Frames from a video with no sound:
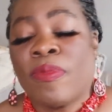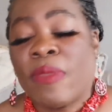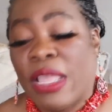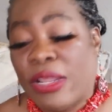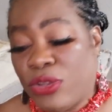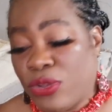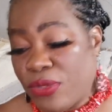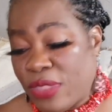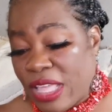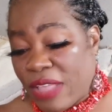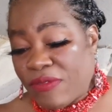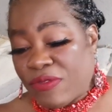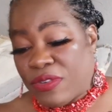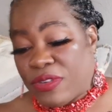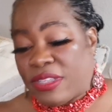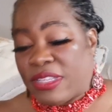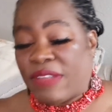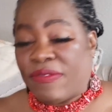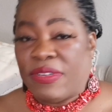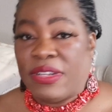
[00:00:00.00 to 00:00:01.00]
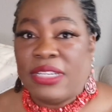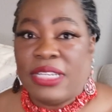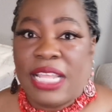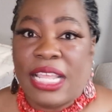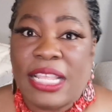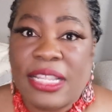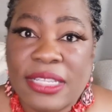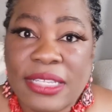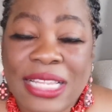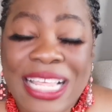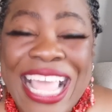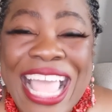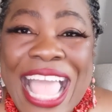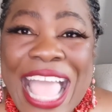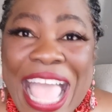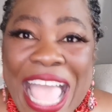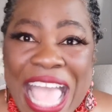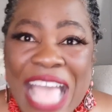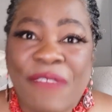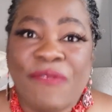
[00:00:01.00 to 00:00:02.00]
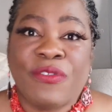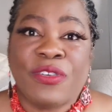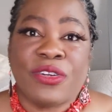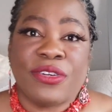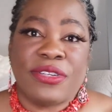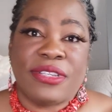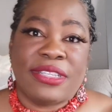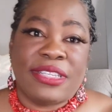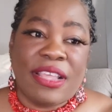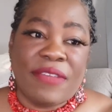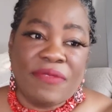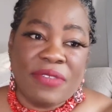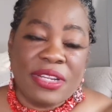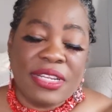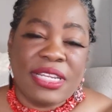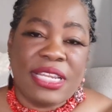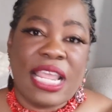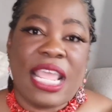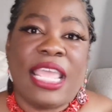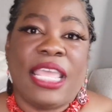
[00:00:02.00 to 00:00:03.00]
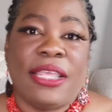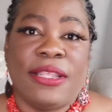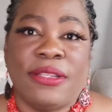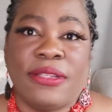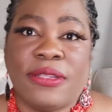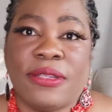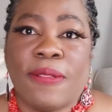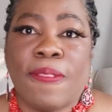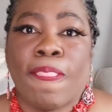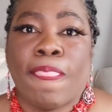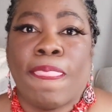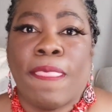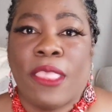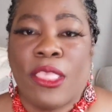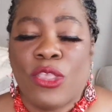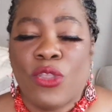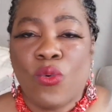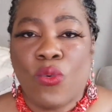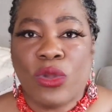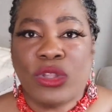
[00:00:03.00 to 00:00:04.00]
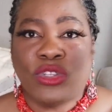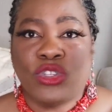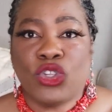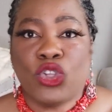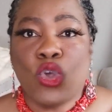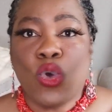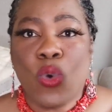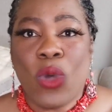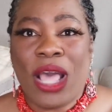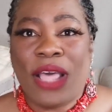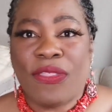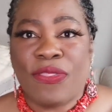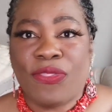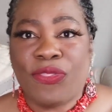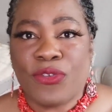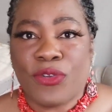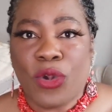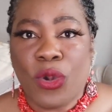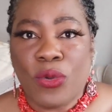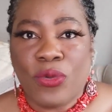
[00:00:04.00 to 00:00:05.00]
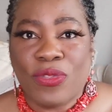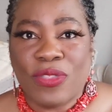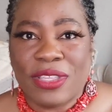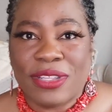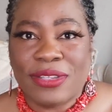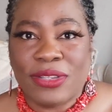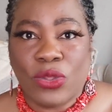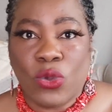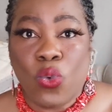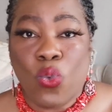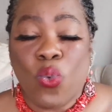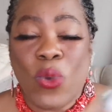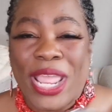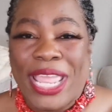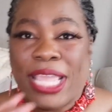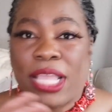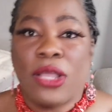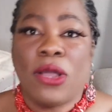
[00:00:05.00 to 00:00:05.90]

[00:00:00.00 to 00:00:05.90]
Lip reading: And do that for 7 days. After 7 days, you want to go and throw this away